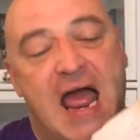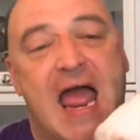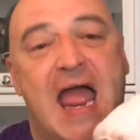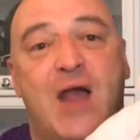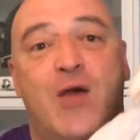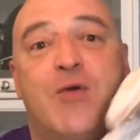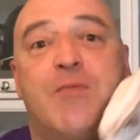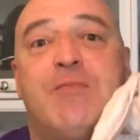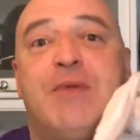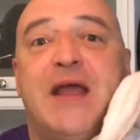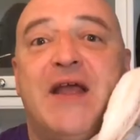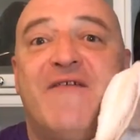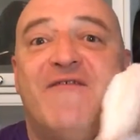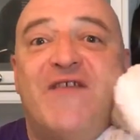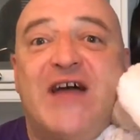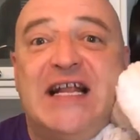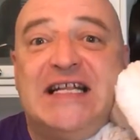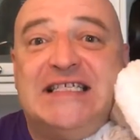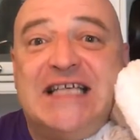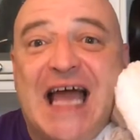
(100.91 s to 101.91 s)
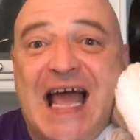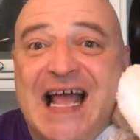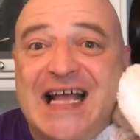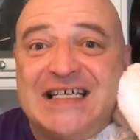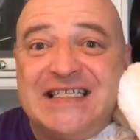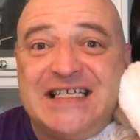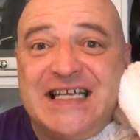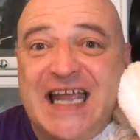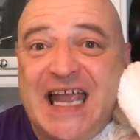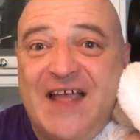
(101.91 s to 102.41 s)
He would be
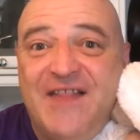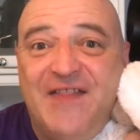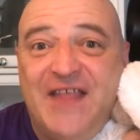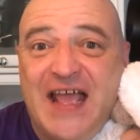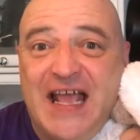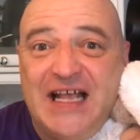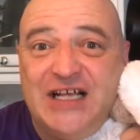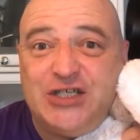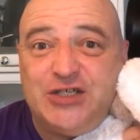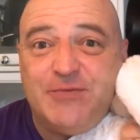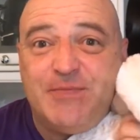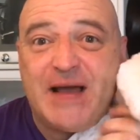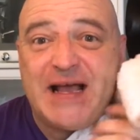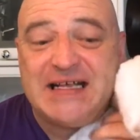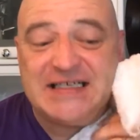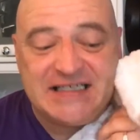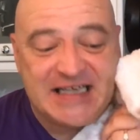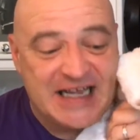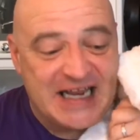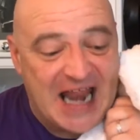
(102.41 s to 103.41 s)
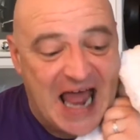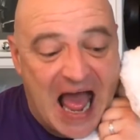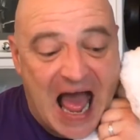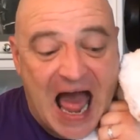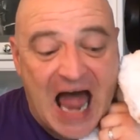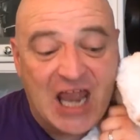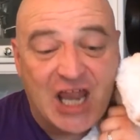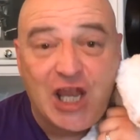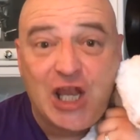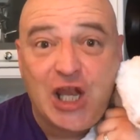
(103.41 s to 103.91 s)
fantastic in the Easter basket.
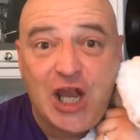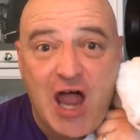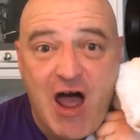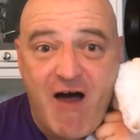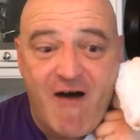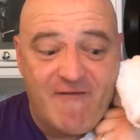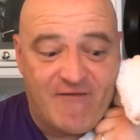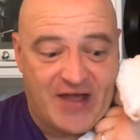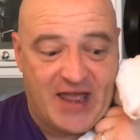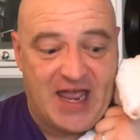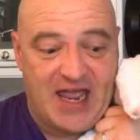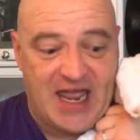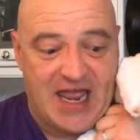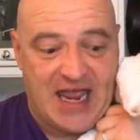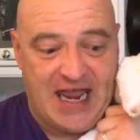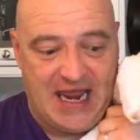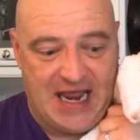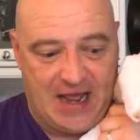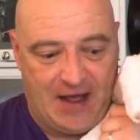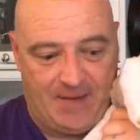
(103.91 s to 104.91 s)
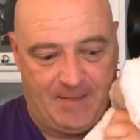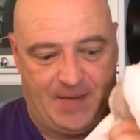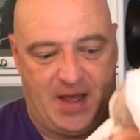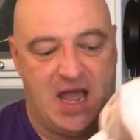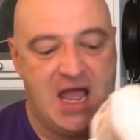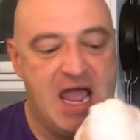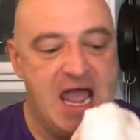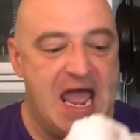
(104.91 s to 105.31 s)
I love him.